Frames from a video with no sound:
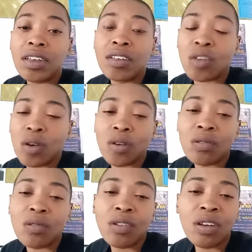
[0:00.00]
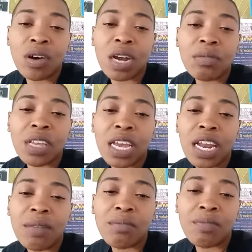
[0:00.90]
So, you know what I'm saying?
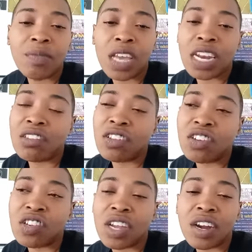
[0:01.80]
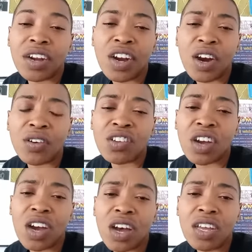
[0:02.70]
I'm saying this just to encourage
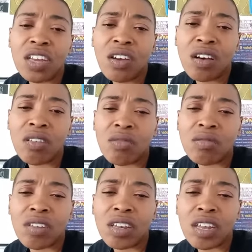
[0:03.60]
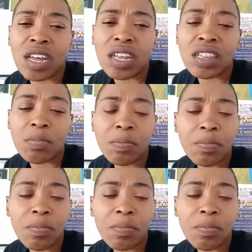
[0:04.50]
y'all, you know, the, the,